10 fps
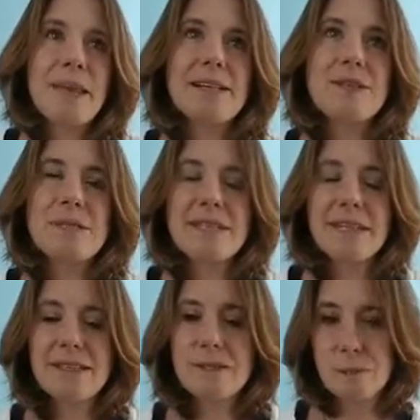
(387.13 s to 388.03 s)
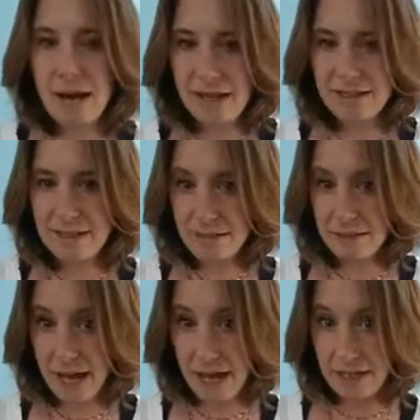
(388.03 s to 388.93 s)
So it's like this practice
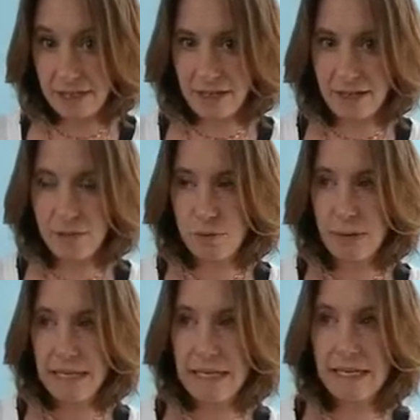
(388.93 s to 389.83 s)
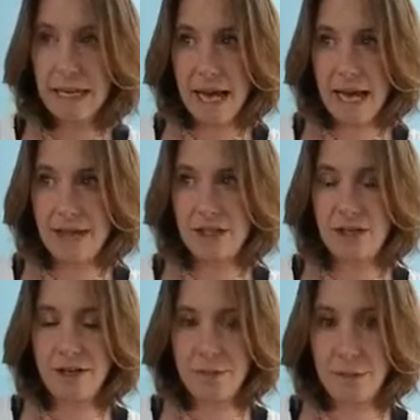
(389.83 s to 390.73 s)
of catching it. If we can
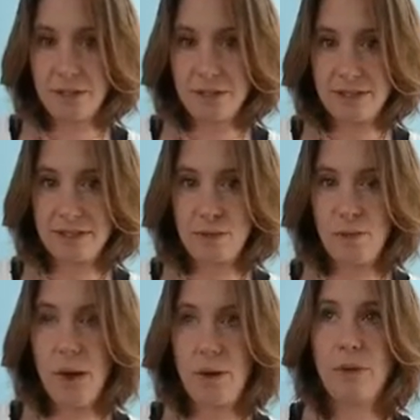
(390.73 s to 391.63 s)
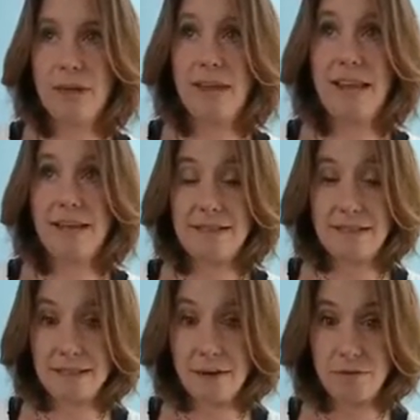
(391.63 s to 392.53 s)
catch our emotions when we're in that
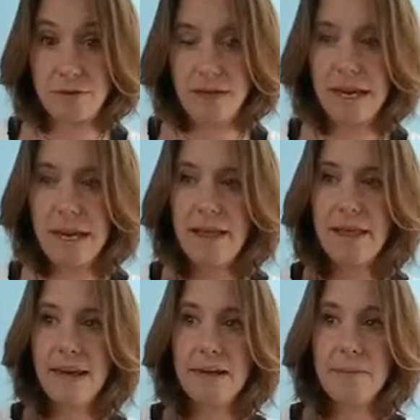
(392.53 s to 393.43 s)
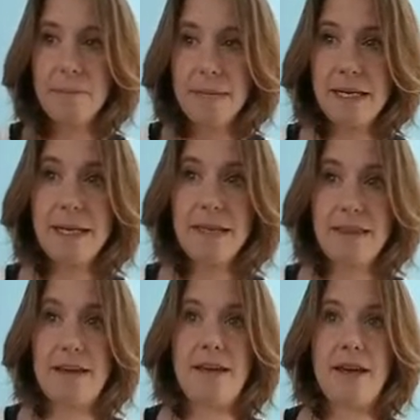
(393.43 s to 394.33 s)
discomfort, that
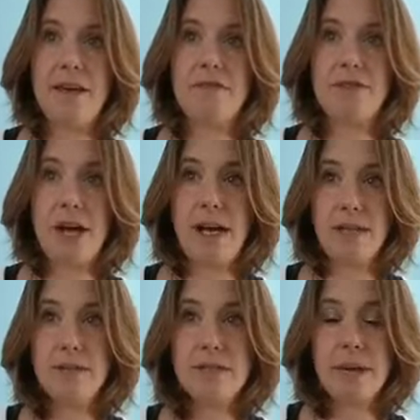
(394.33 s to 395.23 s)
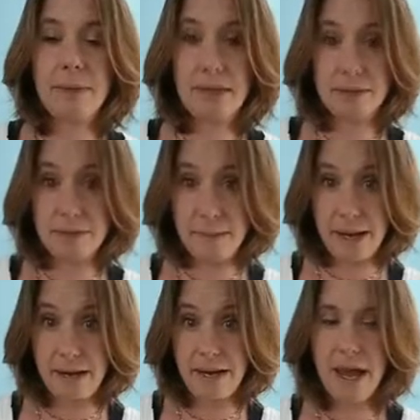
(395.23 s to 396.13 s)
immediate thing of child's coming into
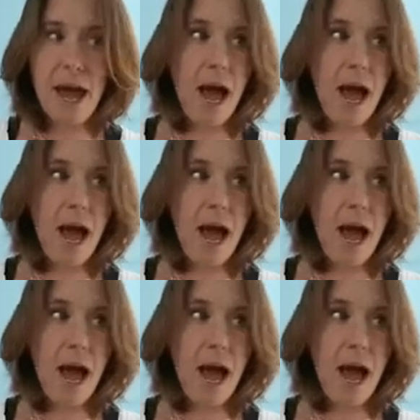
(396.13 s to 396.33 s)
bed